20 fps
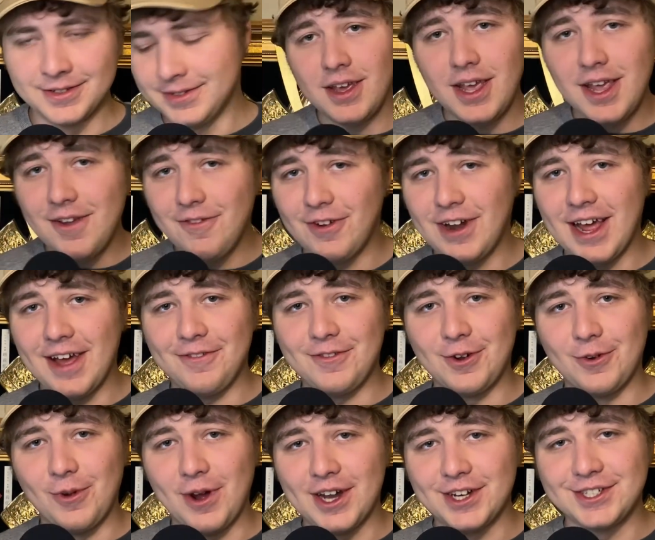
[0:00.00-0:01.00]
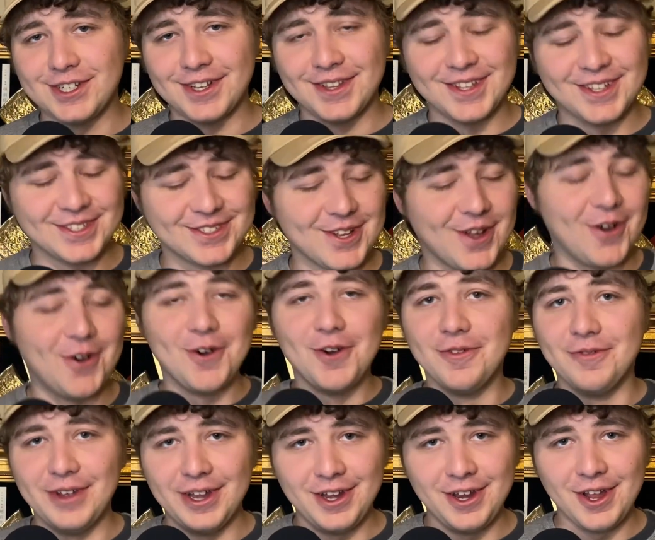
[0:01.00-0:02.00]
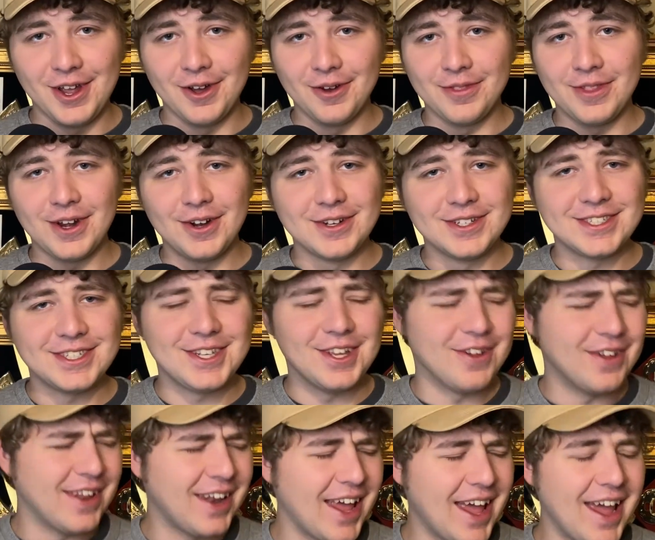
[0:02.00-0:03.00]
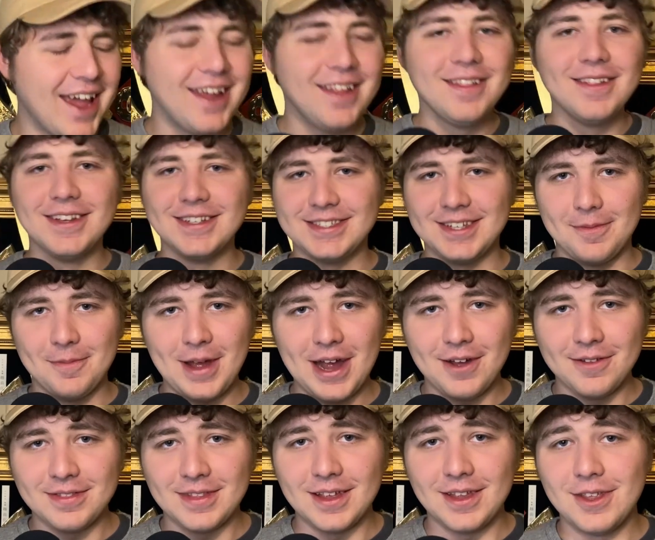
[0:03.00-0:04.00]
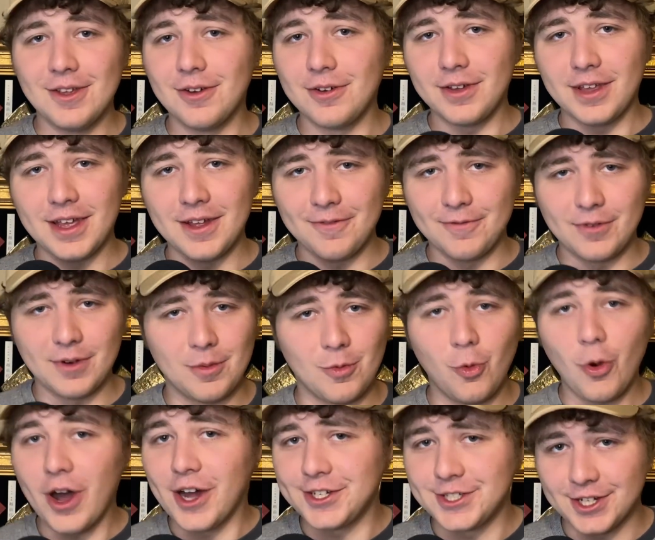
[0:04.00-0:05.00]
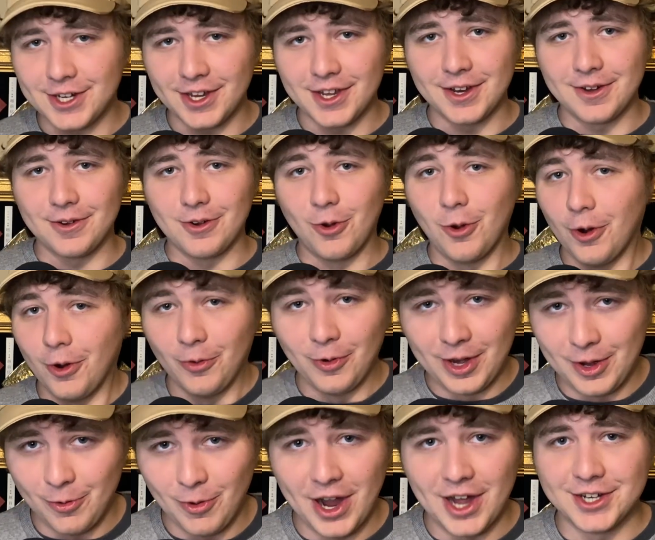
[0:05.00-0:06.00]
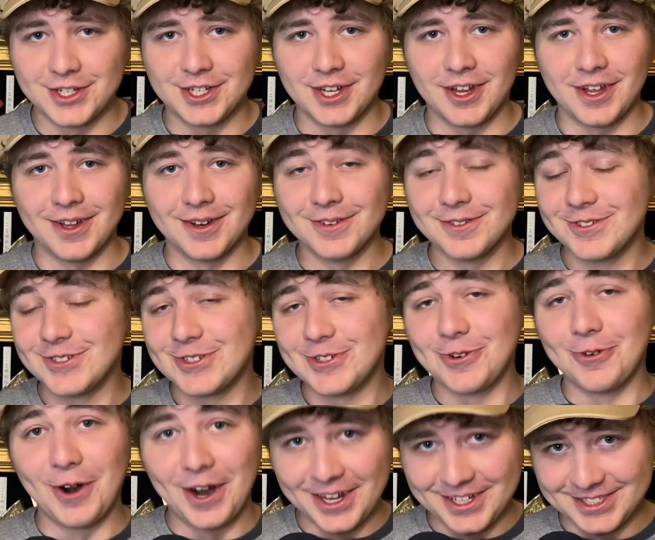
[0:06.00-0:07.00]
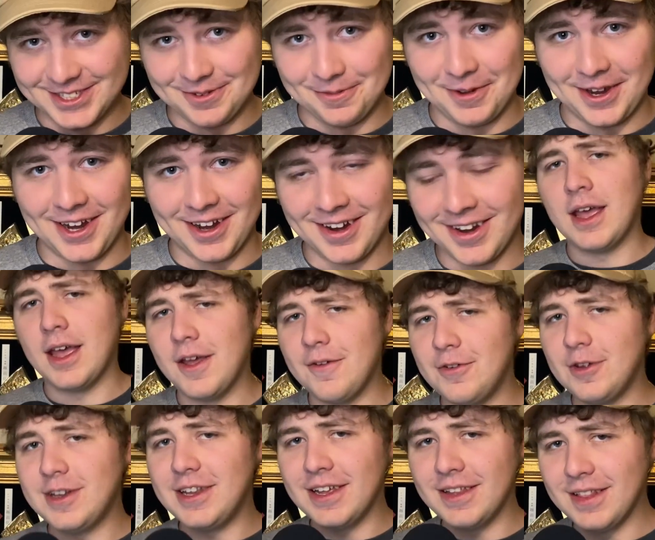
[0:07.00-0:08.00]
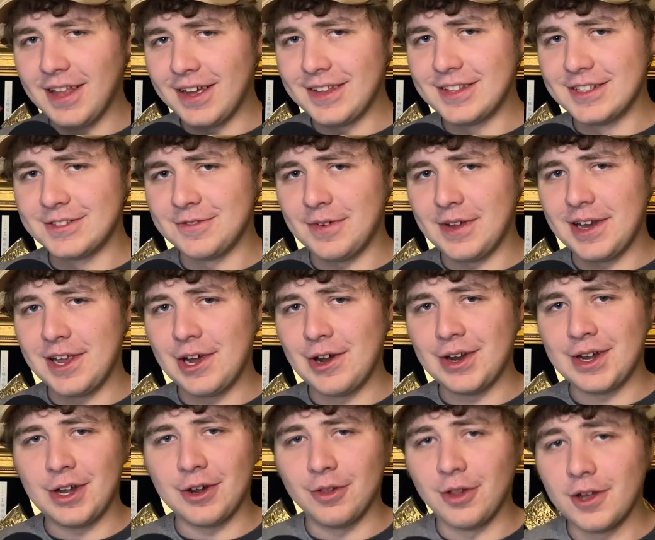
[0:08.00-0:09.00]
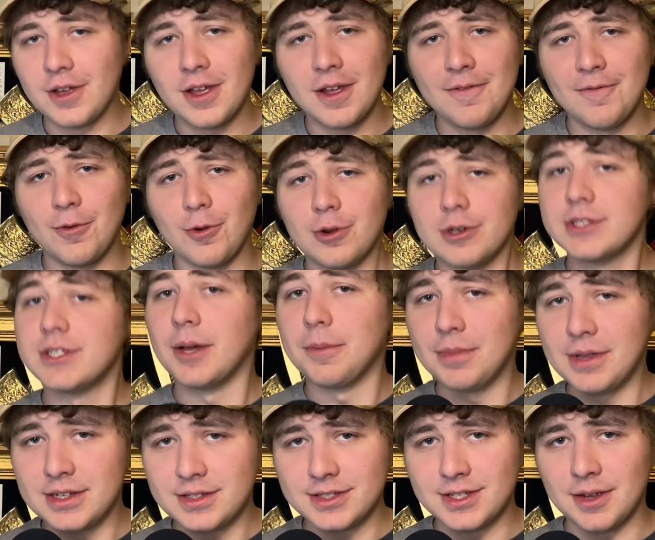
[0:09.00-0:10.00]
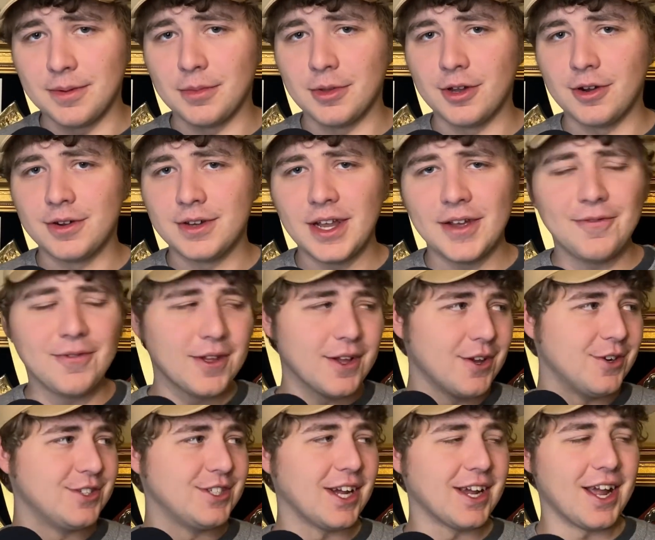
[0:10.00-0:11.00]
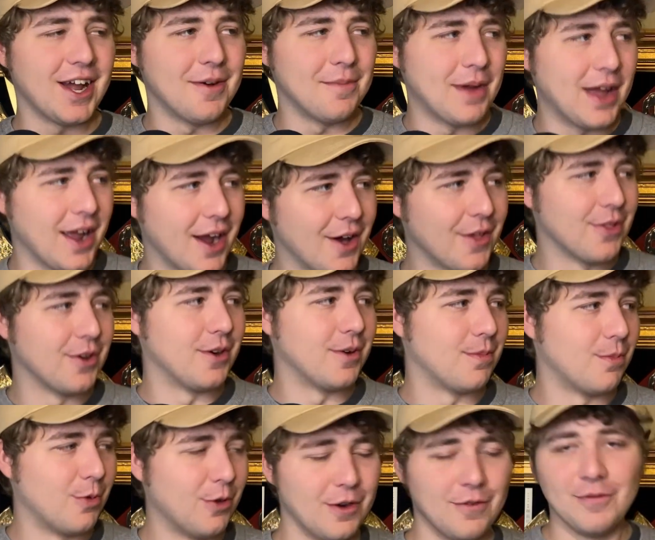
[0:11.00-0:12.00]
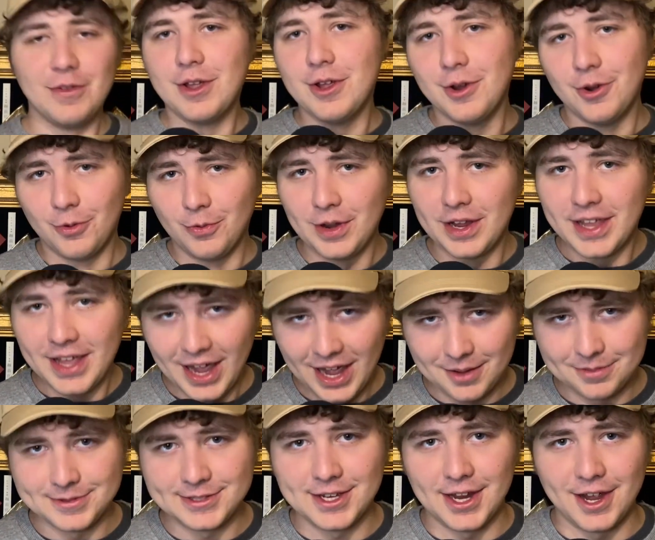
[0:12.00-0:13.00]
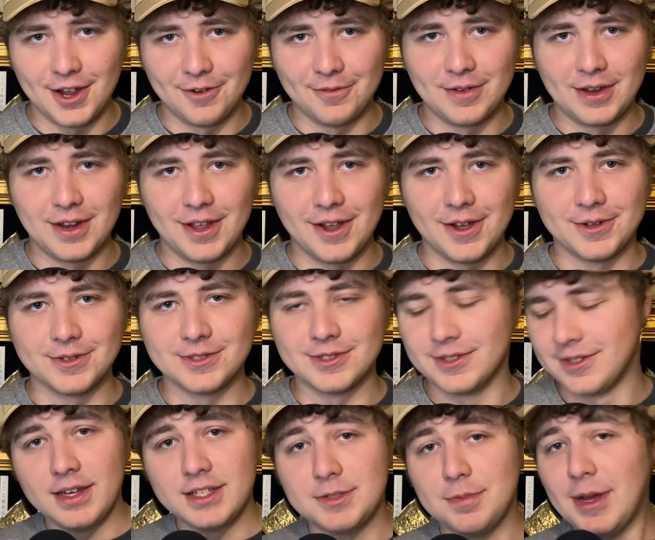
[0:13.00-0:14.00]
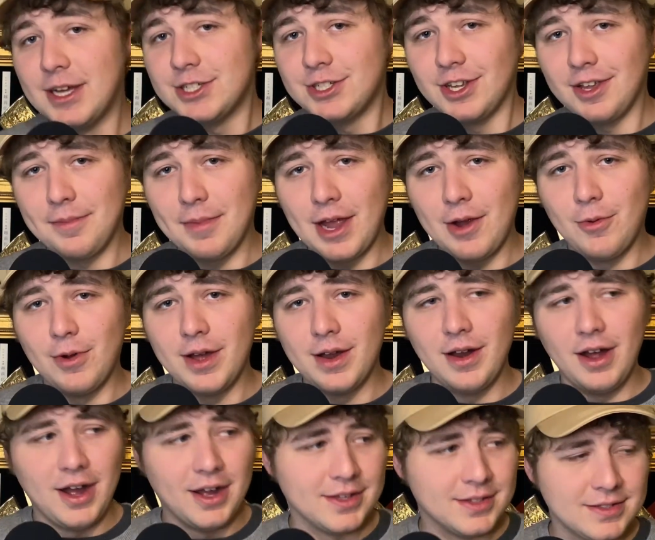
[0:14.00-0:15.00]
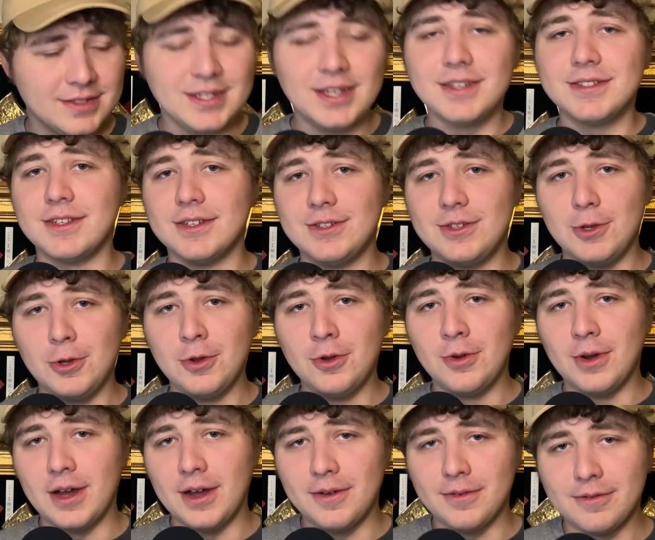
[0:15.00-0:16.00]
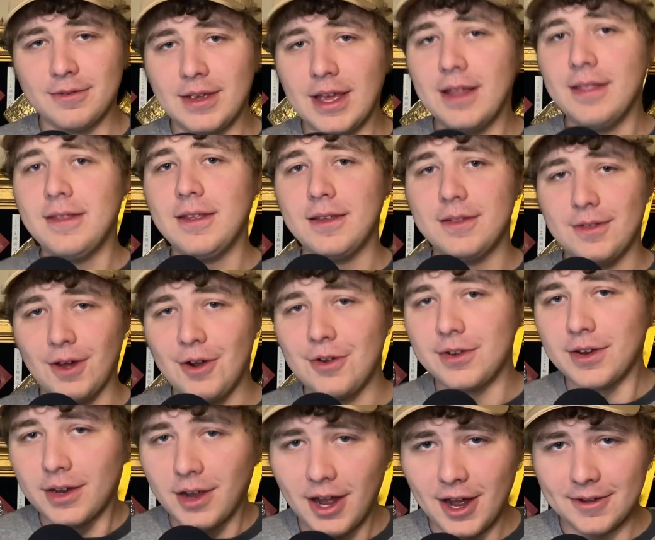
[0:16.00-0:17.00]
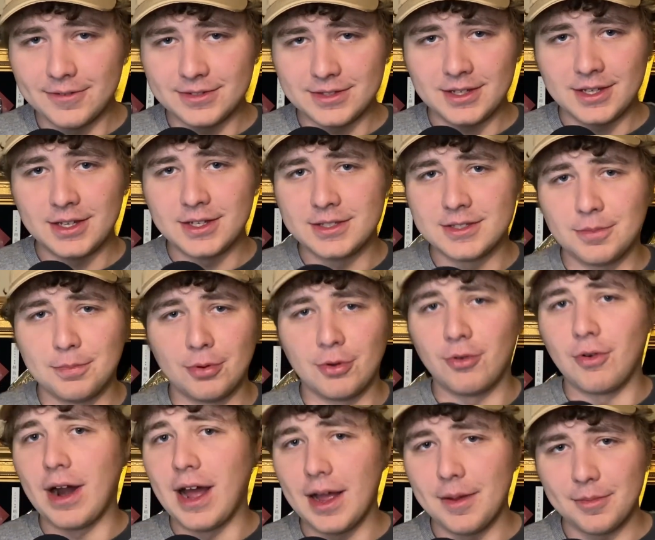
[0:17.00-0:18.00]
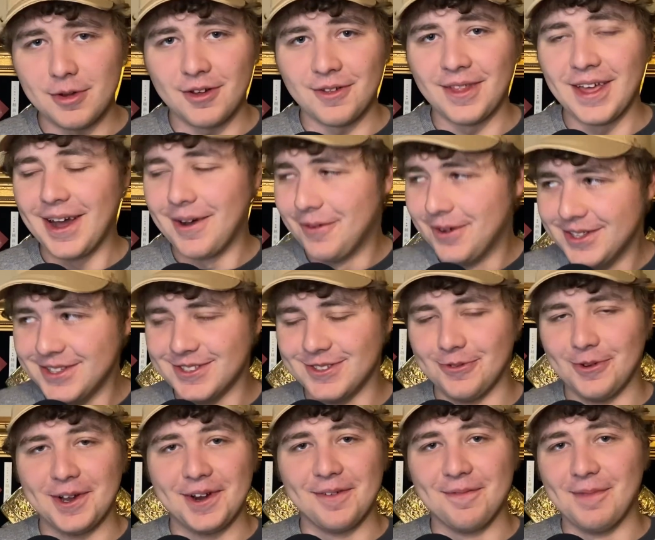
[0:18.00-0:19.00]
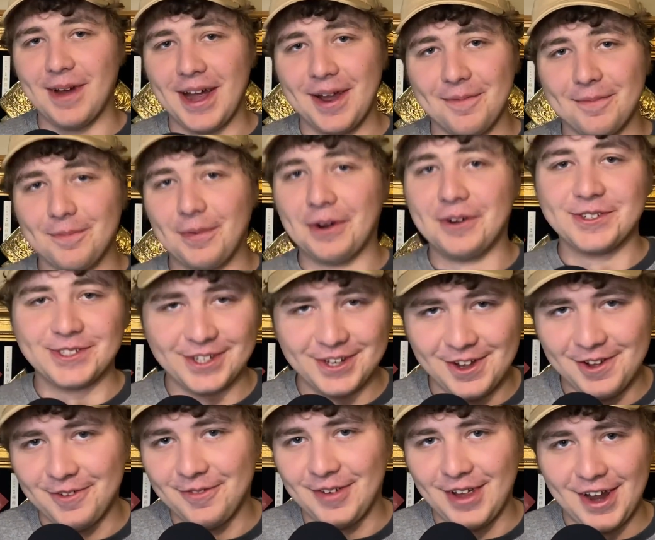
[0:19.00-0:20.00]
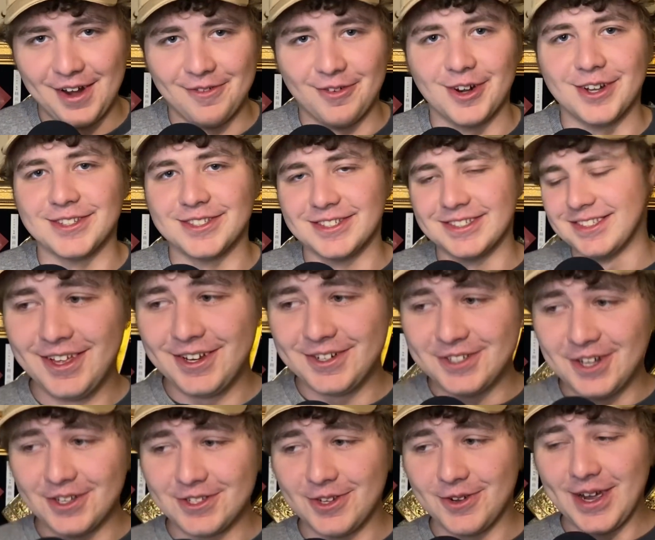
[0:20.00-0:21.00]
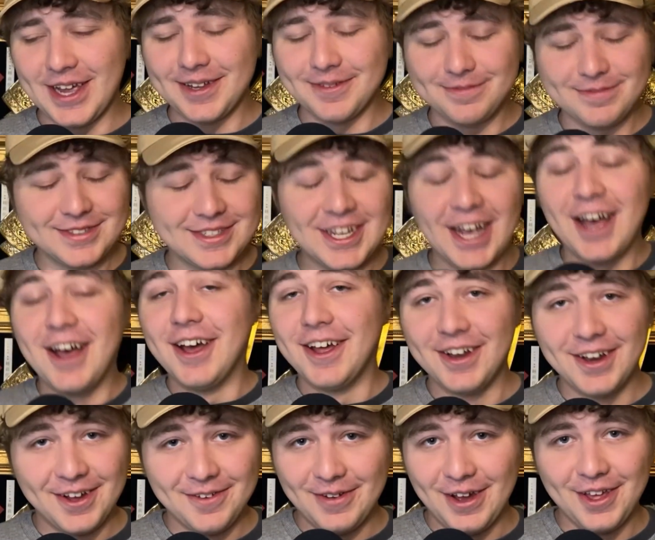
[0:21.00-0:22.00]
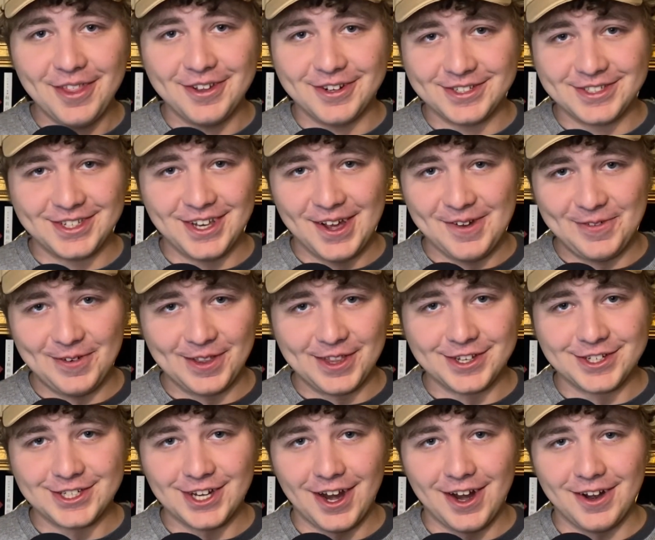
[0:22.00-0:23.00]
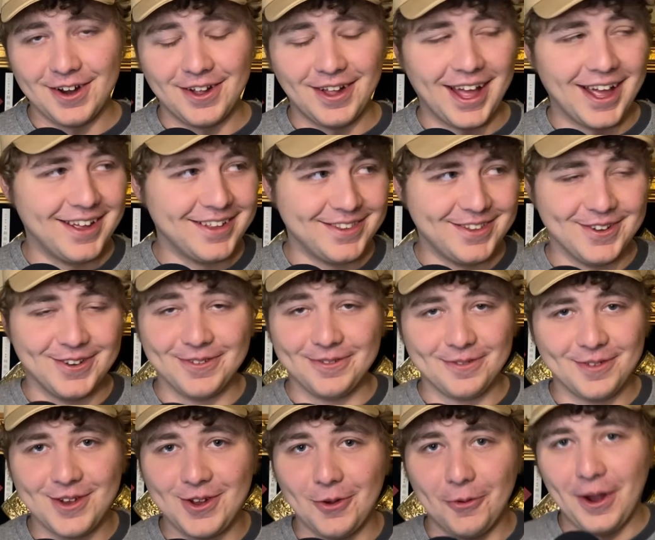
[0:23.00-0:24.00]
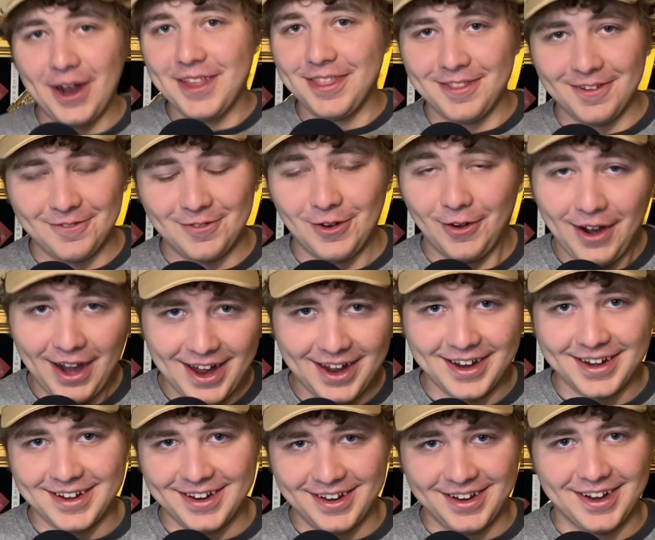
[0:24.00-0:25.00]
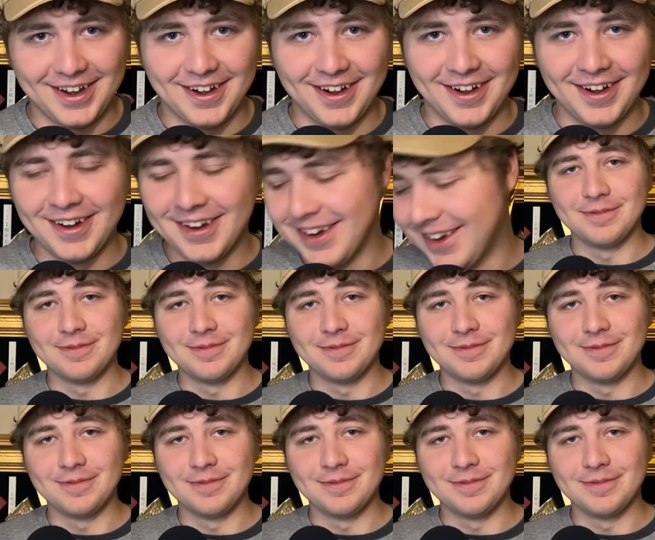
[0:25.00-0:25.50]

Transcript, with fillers: Even after watching this whole video, there is still an endless amount that you'll get from watching it or rewatching it, trust me. If you did like this video and you're looking for something similar, definitely go check out my other review recap style videos. Especially my one on season 2 of Genndy Tartakovsky's Primal. That one's one of my personal favorites. There's also a ton of other stuff on the channel. I do quite the variety here.